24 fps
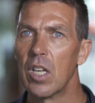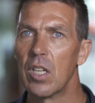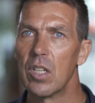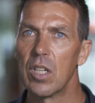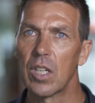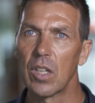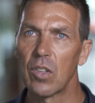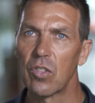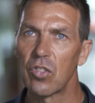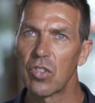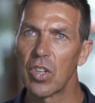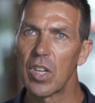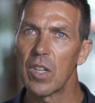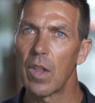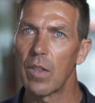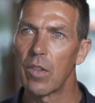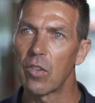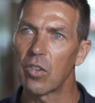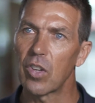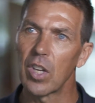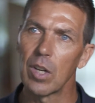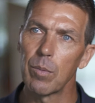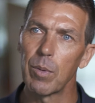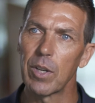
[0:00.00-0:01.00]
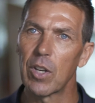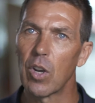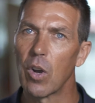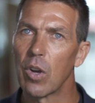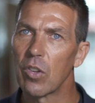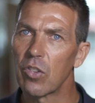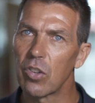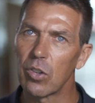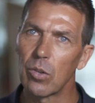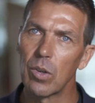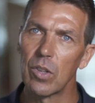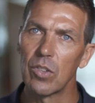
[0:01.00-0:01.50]
You can see that there's going to be
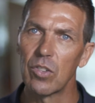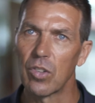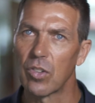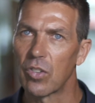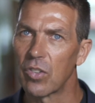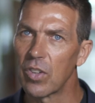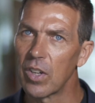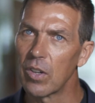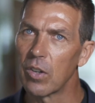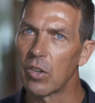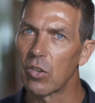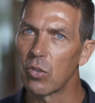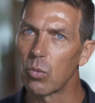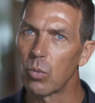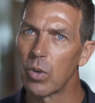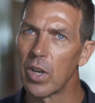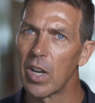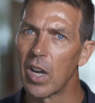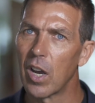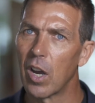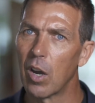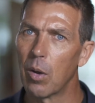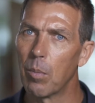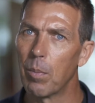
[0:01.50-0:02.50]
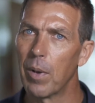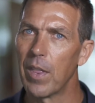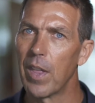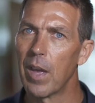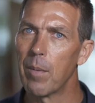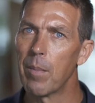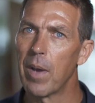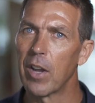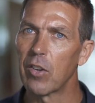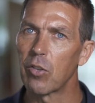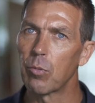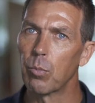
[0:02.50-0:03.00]
consequences there as well, but they're
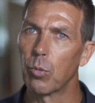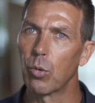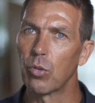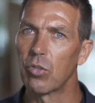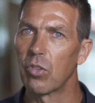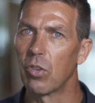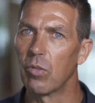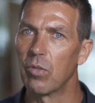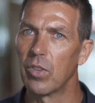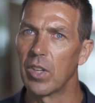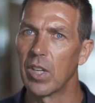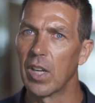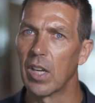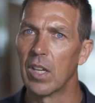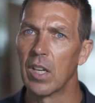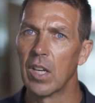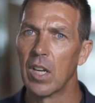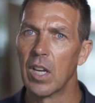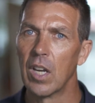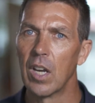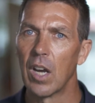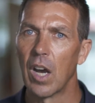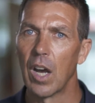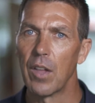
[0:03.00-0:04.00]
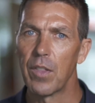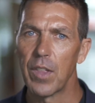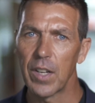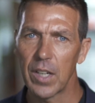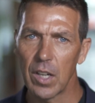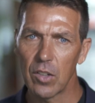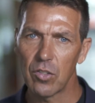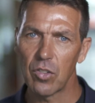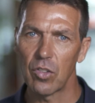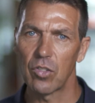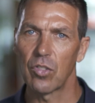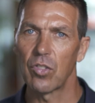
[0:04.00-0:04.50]
much more severe. I think
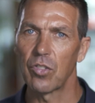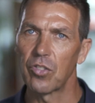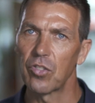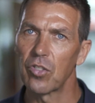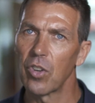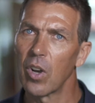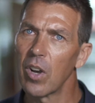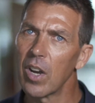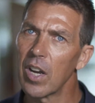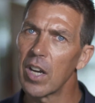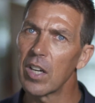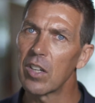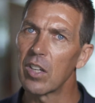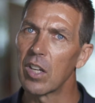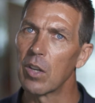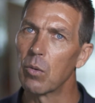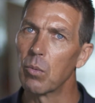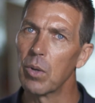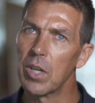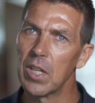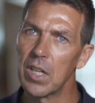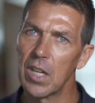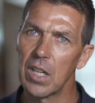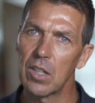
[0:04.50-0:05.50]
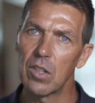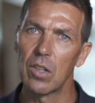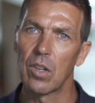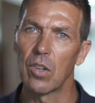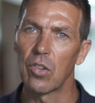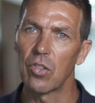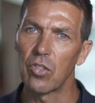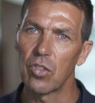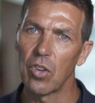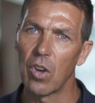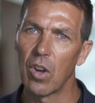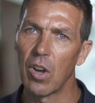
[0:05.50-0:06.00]
as a society we need to
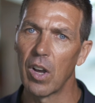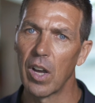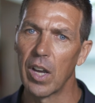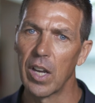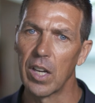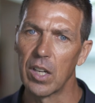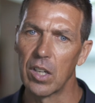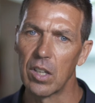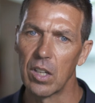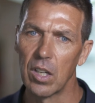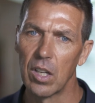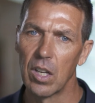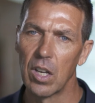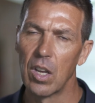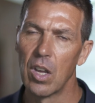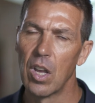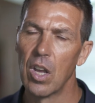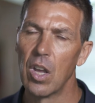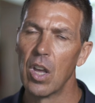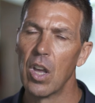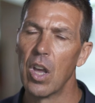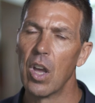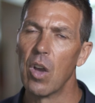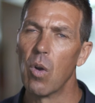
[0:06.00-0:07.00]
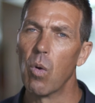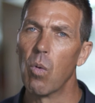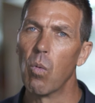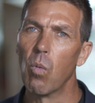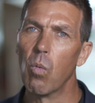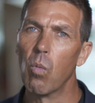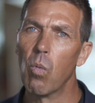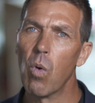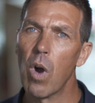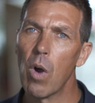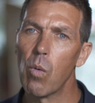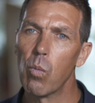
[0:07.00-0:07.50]
decide
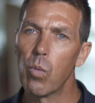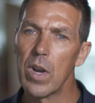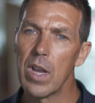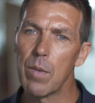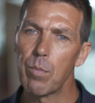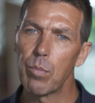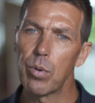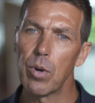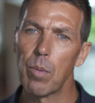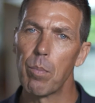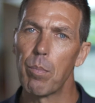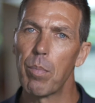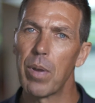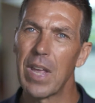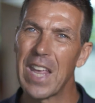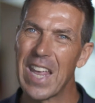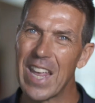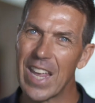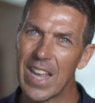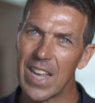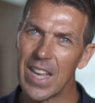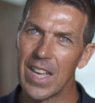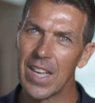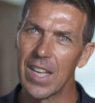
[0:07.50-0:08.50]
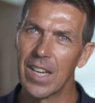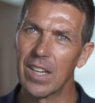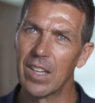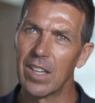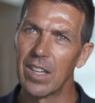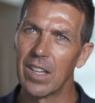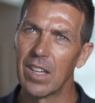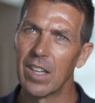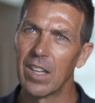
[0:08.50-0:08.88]
what we're prepared